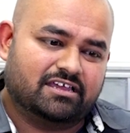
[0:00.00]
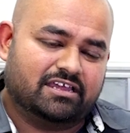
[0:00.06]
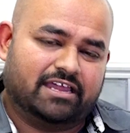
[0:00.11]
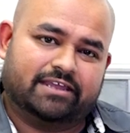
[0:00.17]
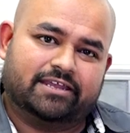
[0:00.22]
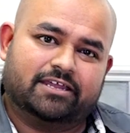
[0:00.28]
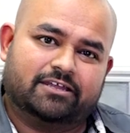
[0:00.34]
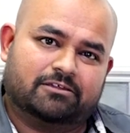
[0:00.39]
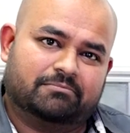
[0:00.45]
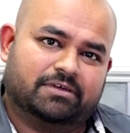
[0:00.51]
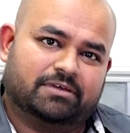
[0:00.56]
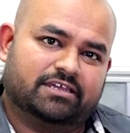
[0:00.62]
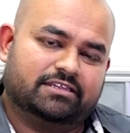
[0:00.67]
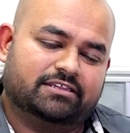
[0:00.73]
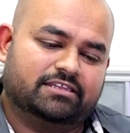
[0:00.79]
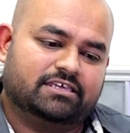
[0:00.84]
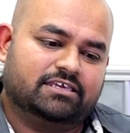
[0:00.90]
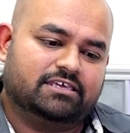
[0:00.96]
and
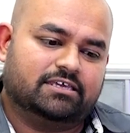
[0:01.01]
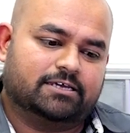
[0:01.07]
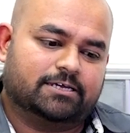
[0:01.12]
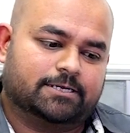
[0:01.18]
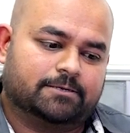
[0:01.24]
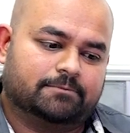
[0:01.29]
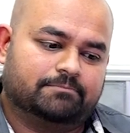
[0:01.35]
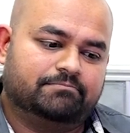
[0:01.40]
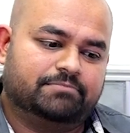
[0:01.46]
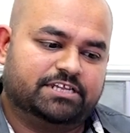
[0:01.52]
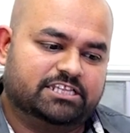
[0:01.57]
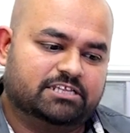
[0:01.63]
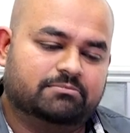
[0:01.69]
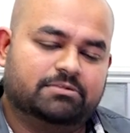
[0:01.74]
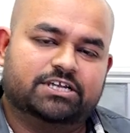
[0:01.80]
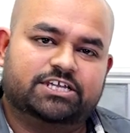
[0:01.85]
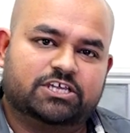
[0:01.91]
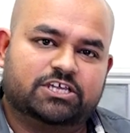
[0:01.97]
determine the
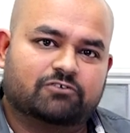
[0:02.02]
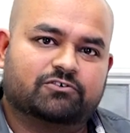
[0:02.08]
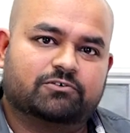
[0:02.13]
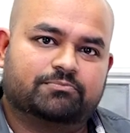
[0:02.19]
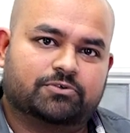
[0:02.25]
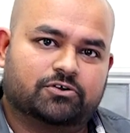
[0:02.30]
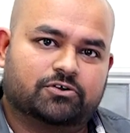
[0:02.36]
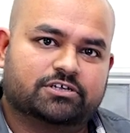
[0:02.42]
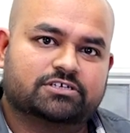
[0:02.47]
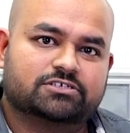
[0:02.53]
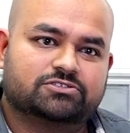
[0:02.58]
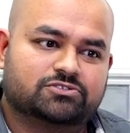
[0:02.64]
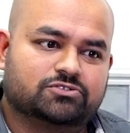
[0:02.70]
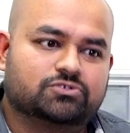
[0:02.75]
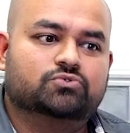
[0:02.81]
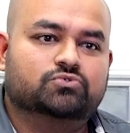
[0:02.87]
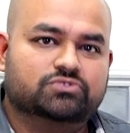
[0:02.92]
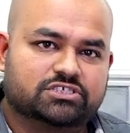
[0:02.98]
breathability of a product
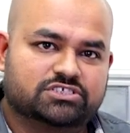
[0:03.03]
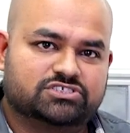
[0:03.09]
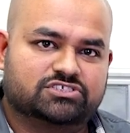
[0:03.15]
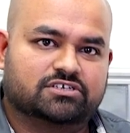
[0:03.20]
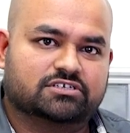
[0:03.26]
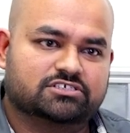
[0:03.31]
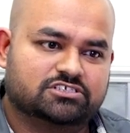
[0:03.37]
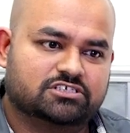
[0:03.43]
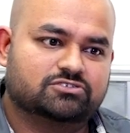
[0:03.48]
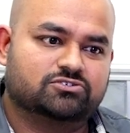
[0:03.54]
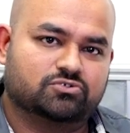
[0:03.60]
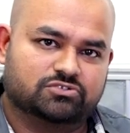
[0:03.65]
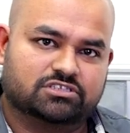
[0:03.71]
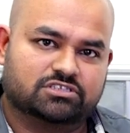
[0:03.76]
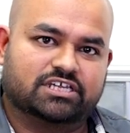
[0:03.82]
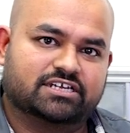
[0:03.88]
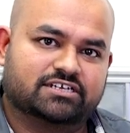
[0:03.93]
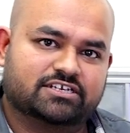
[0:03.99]
through the structure, through the
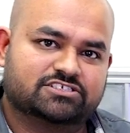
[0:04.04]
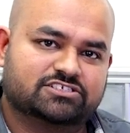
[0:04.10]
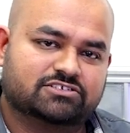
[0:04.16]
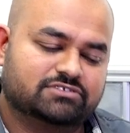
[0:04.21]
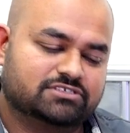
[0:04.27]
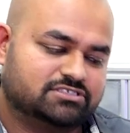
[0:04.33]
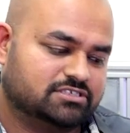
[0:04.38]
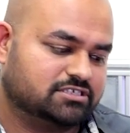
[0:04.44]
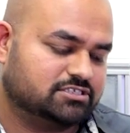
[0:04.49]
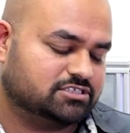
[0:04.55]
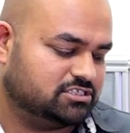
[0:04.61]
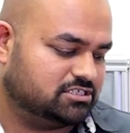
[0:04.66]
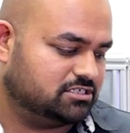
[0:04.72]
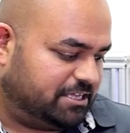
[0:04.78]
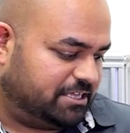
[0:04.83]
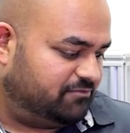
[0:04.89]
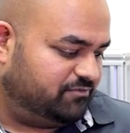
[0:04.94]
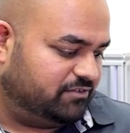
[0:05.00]
thickness of the structure.
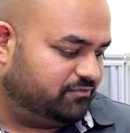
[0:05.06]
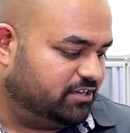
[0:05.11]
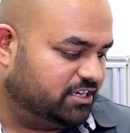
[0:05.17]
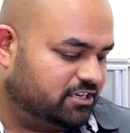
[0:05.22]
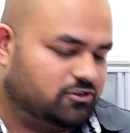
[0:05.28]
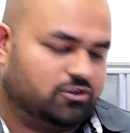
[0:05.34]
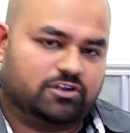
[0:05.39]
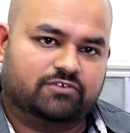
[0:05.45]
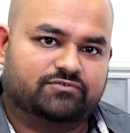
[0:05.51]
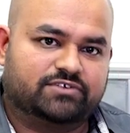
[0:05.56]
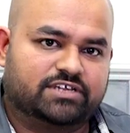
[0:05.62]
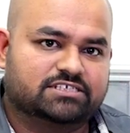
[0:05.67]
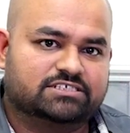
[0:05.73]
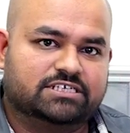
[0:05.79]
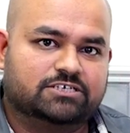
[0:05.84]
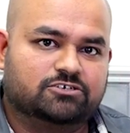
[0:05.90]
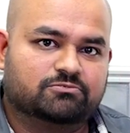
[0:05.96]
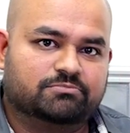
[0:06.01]
And we've done a lot of
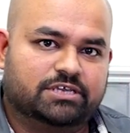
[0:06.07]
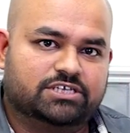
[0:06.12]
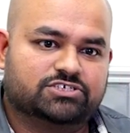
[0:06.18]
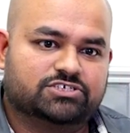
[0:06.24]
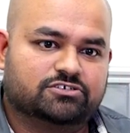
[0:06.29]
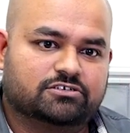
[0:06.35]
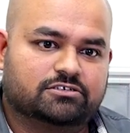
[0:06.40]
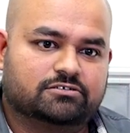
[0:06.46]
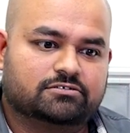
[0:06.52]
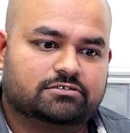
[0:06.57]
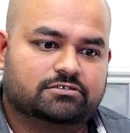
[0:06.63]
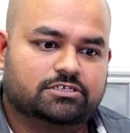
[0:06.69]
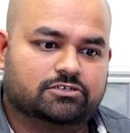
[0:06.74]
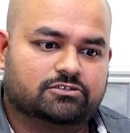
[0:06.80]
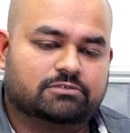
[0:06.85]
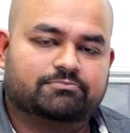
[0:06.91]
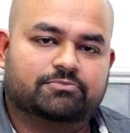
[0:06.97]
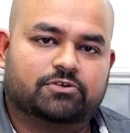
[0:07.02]
testing to make sure,
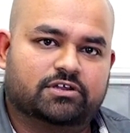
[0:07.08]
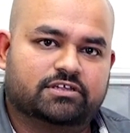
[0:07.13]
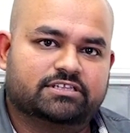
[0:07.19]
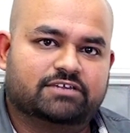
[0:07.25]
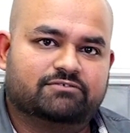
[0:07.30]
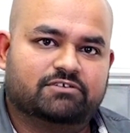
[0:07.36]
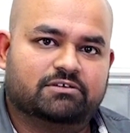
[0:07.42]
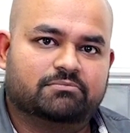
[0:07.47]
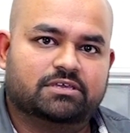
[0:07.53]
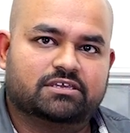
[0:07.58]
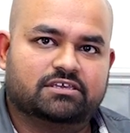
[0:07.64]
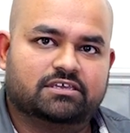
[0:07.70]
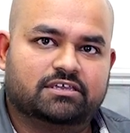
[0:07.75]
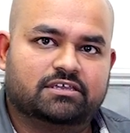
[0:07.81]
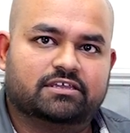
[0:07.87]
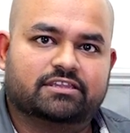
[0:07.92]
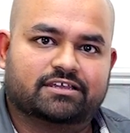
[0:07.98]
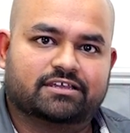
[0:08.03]
the product that we're
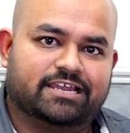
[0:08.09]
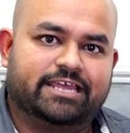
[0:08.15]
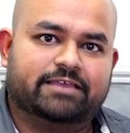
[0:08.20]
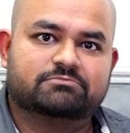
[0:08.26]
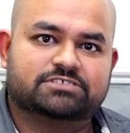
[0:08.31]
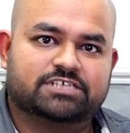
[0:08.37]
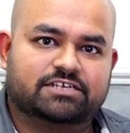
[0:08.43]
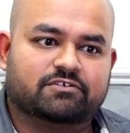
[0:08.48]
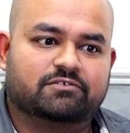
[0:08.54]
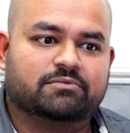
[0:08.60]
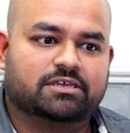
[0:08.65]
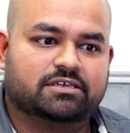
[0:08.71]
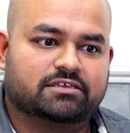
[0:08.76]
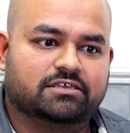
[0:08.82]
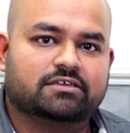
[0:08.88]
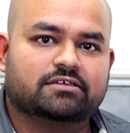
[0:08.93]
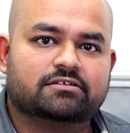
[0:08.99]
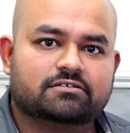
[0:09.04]
making and the claims that we're
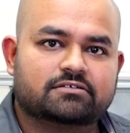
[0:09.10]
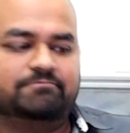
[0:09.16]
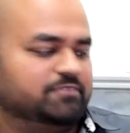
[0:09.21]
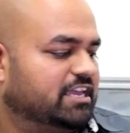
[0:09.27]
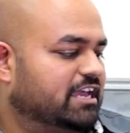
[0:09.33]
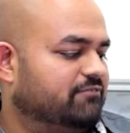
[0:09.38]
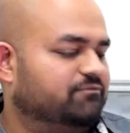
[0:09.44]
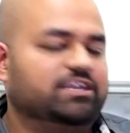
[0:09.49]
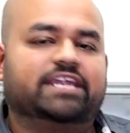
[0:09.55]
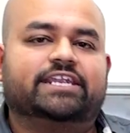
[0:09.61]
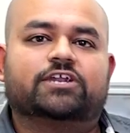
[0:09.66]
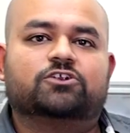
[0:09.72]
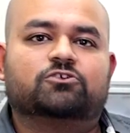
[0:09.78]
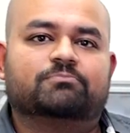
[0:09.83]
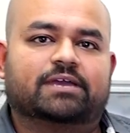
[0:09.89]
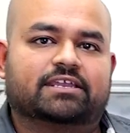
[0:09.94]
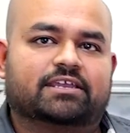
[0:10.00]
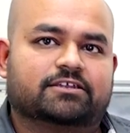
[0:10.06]
making, we have data to
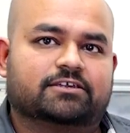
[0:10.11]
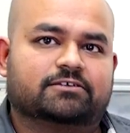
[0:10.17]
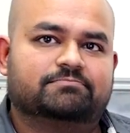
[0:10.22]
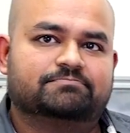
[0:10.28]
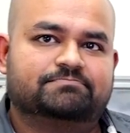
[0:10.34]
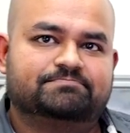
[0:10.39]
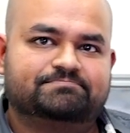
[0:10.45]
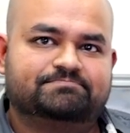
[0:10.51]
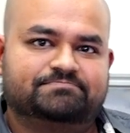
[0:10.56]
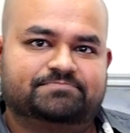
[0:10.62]
back it up.